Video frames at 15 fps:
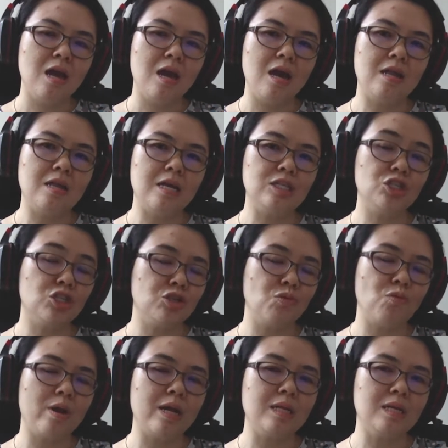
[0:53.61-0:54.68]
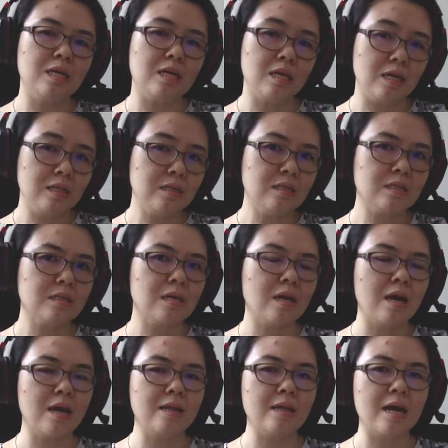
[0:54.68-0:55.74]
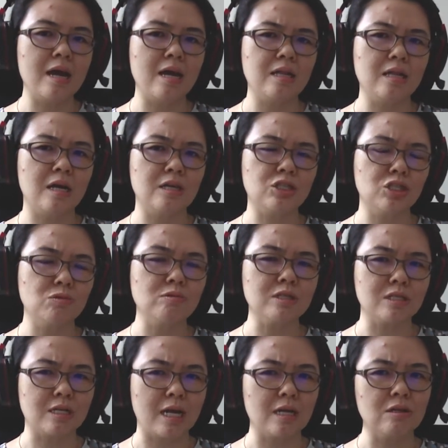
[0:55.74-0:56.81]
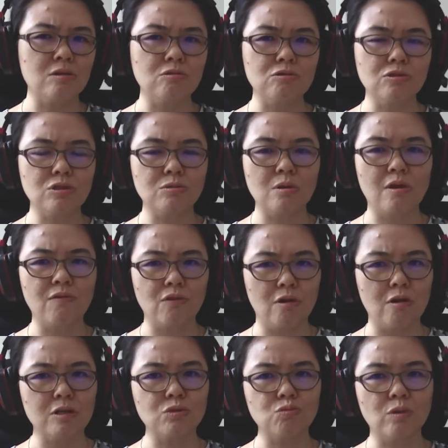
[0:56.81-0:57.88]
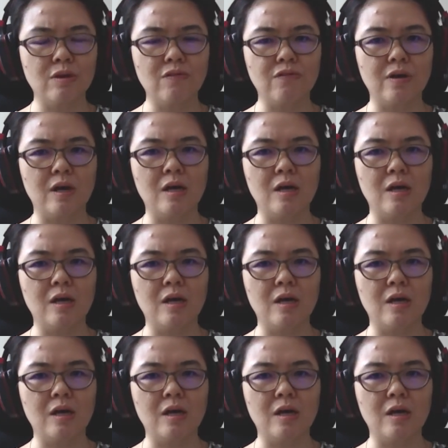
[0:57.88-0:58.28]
and then she went in, and then she was diagnosed, of course, with